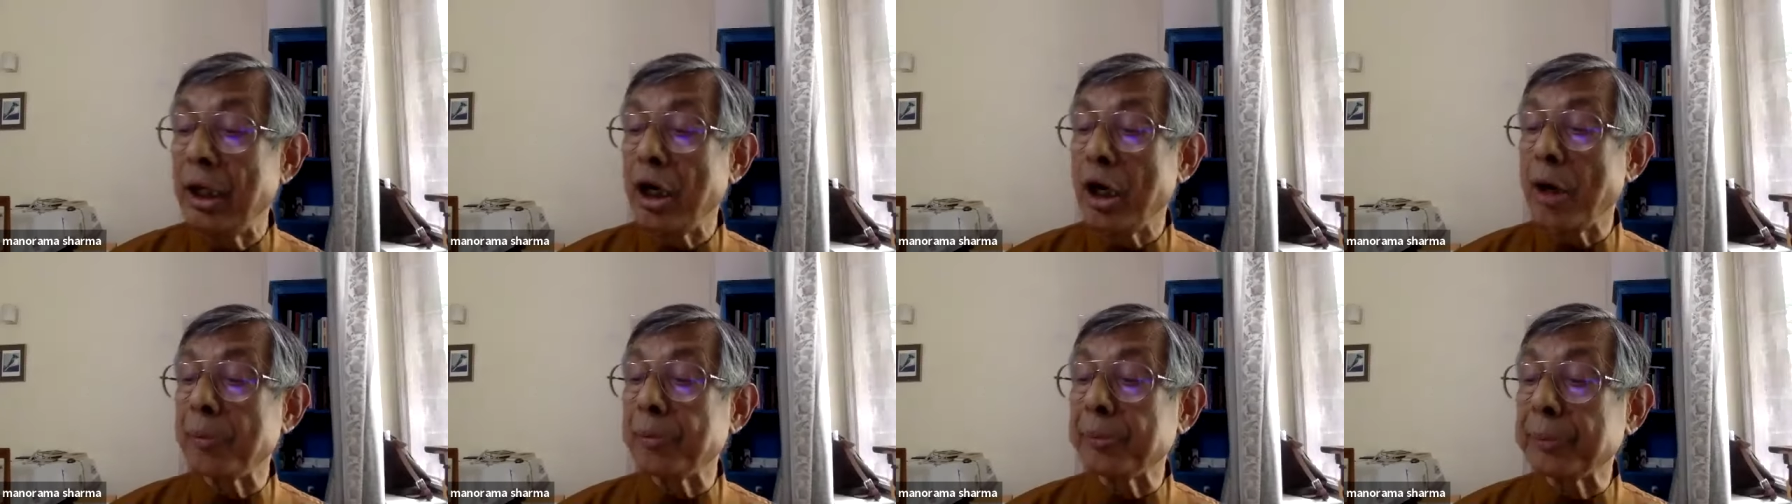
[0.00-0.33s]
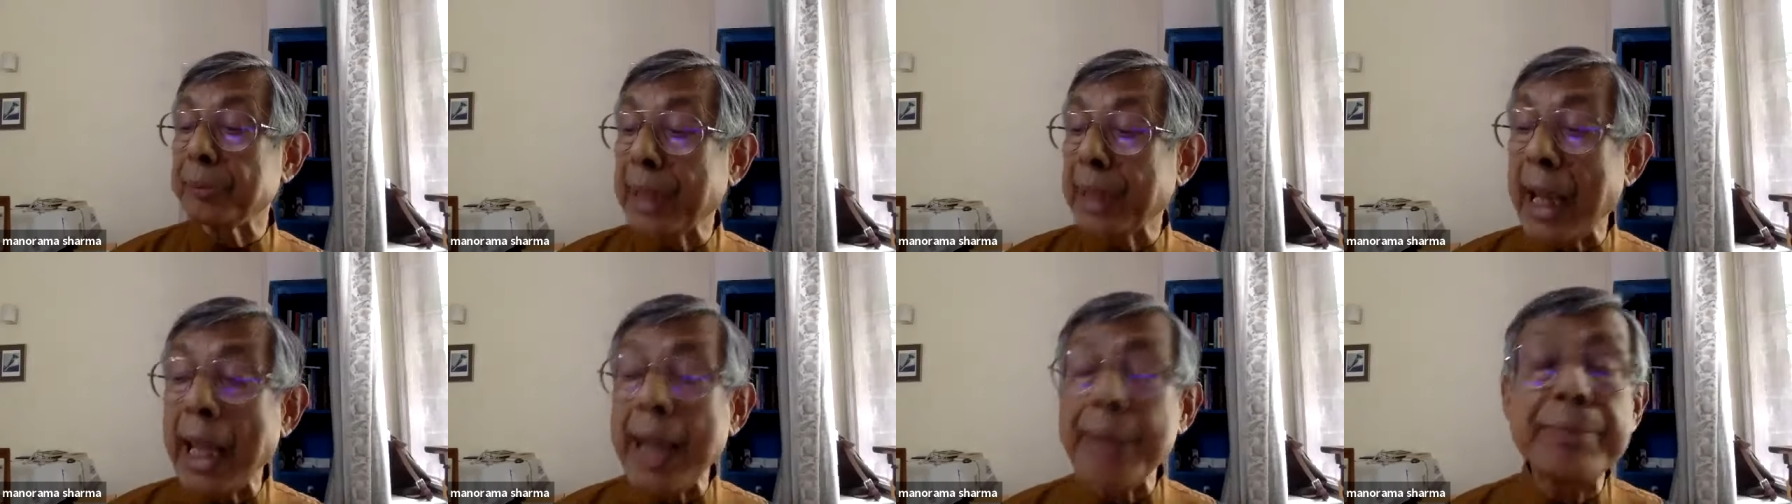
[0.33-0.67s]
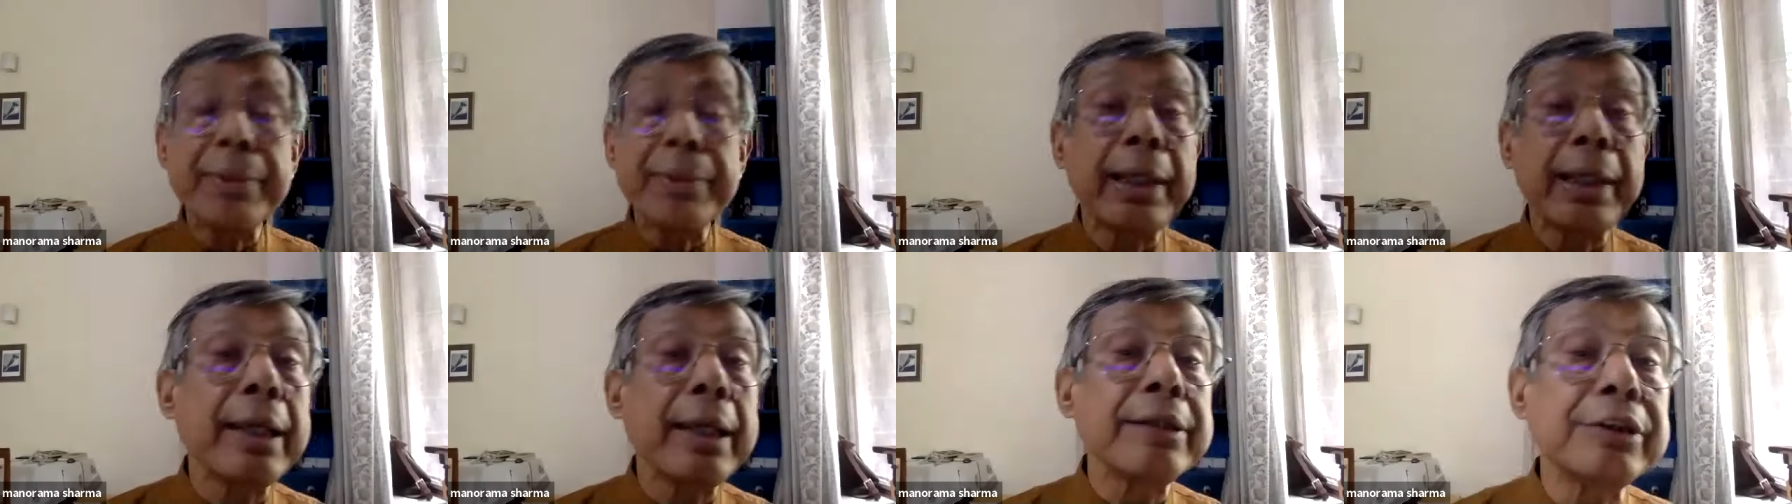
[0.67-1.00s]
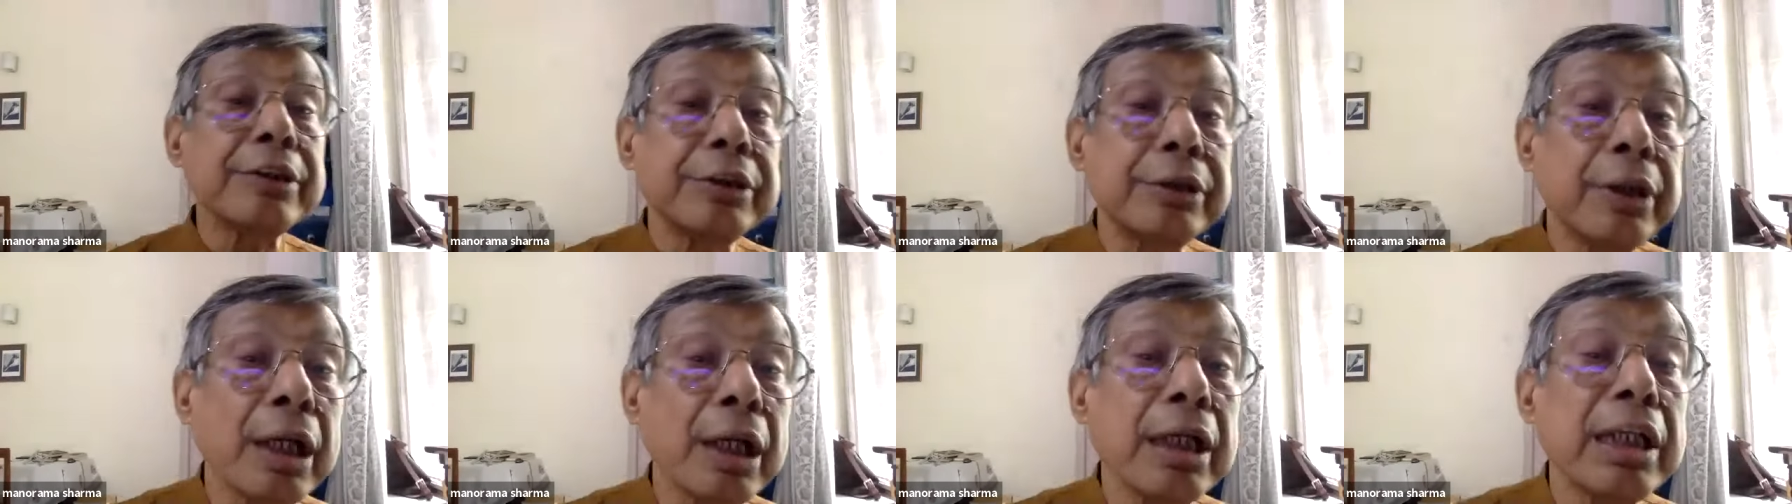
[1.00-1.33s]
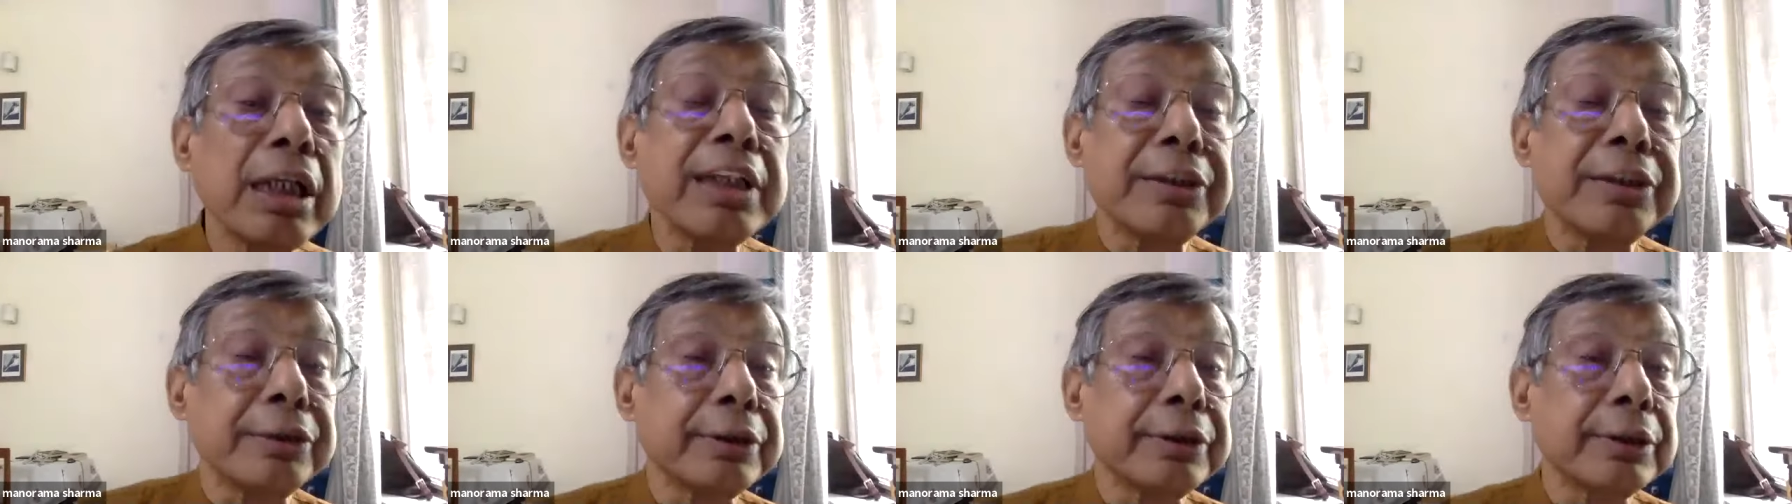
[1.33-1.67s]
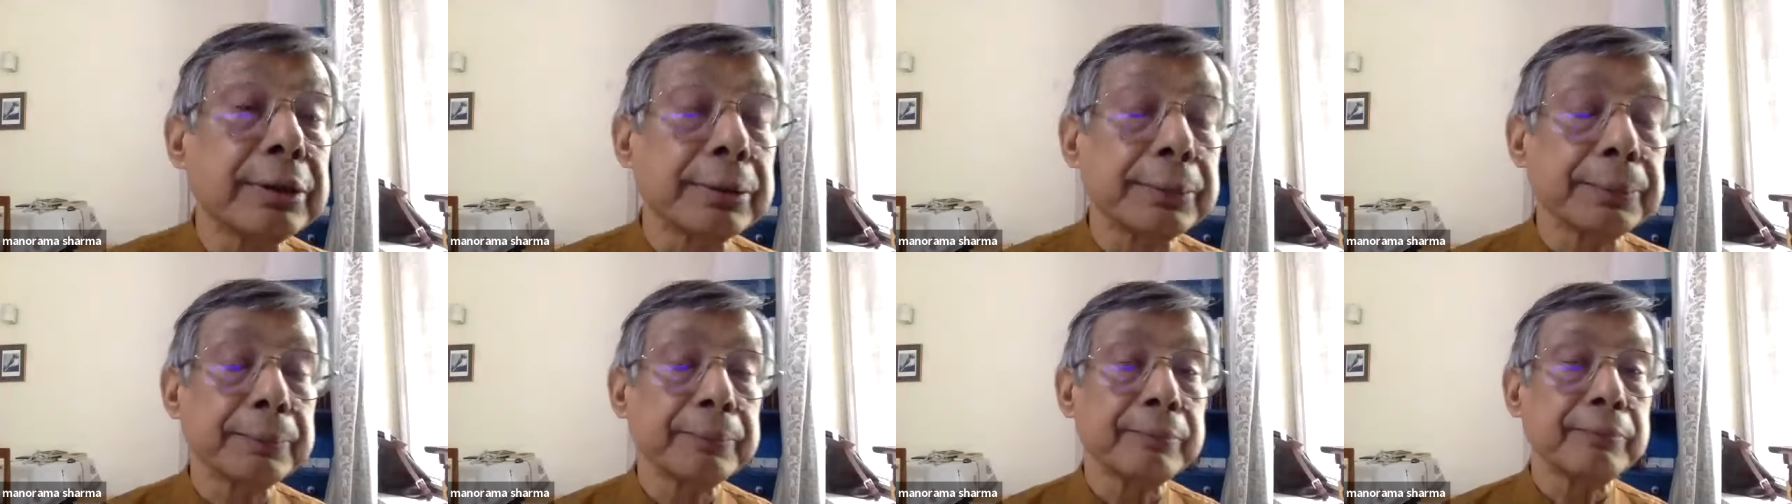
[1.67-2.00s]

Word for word: of crime against Dalits